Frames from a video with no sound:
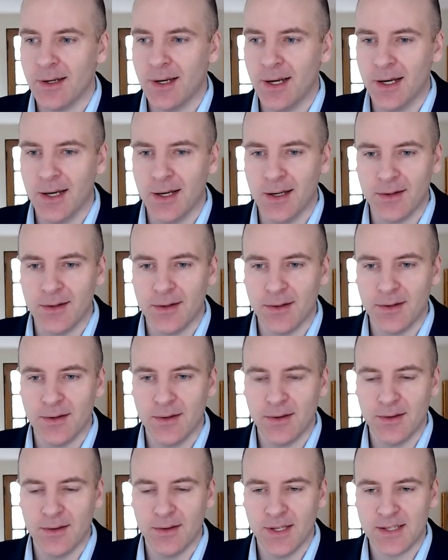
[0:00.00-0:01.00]

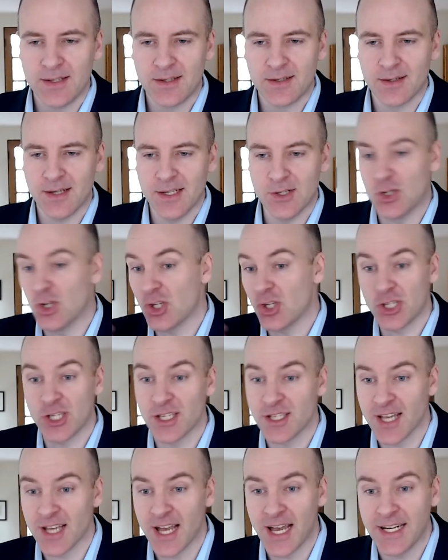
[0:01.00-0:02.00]
this is just
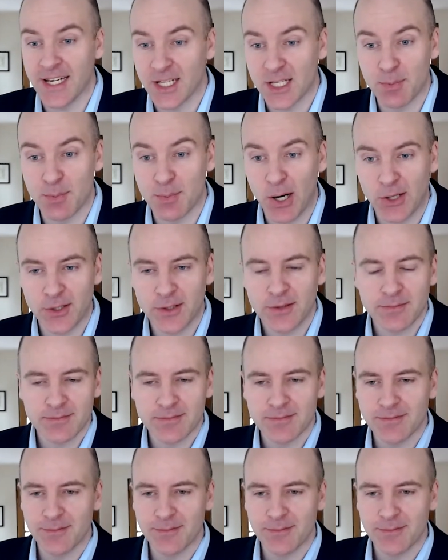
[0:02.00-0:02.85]
designing smarter.